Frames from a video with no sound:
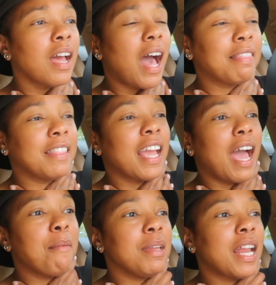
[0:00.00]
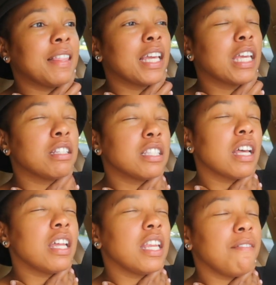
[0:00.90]
I think I mean I think it's
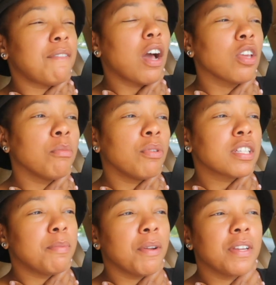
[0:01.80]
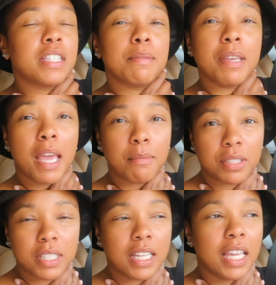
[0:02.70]
an invaluable experience to be able
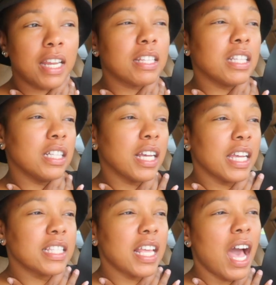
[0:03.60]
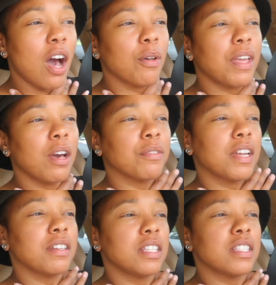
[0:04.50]
to get a look into how the
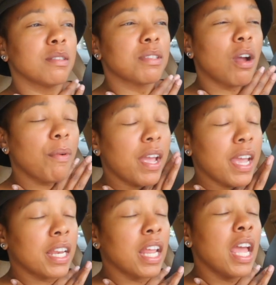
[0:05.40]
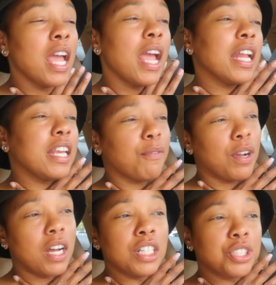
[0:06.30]
healthcare systems are ran in
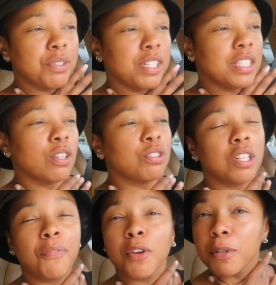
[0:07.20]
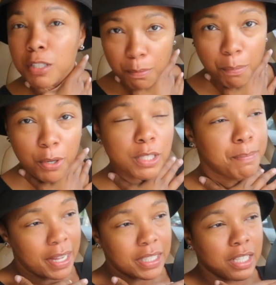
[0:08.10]
different countries. So just for
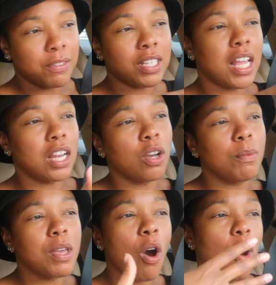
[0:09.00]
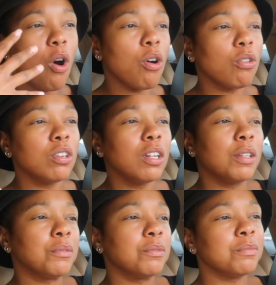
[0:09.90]
perspective, because I know we all,
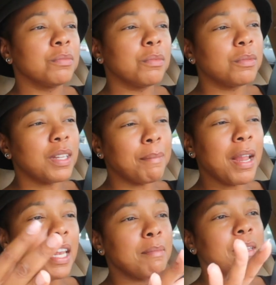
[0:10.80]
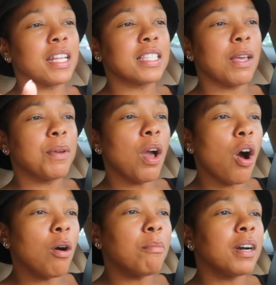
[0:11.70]
I'm not, let me not say we
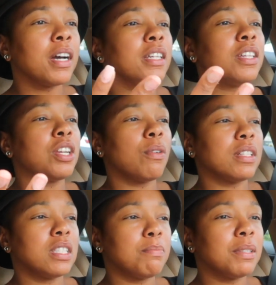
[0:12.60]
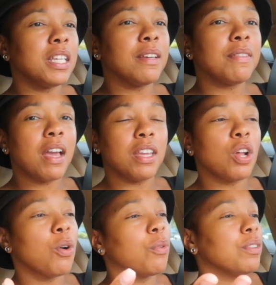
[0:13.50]
all, but you know, it's believed that, you
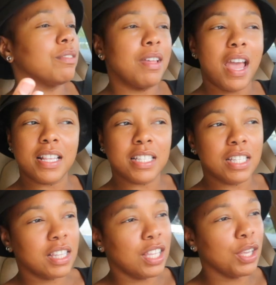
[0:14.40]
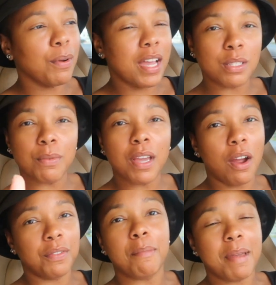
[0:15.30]
know, as in the US, we
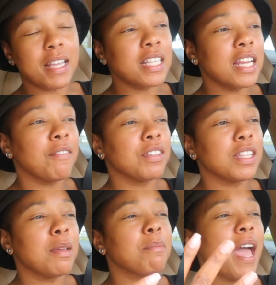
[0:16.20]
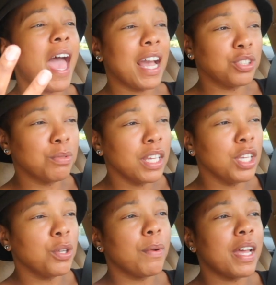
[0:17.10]
are the best in everything, but actually,
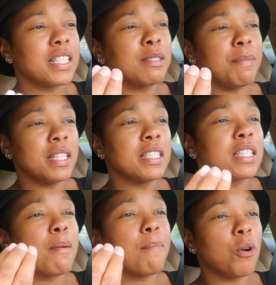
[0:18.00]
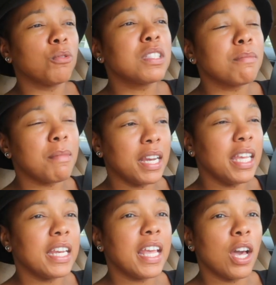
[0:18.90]
US spends the most
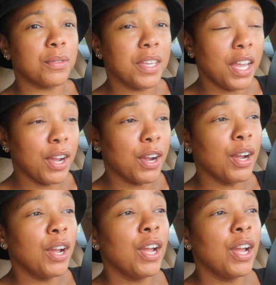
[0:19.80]
money in healthcare,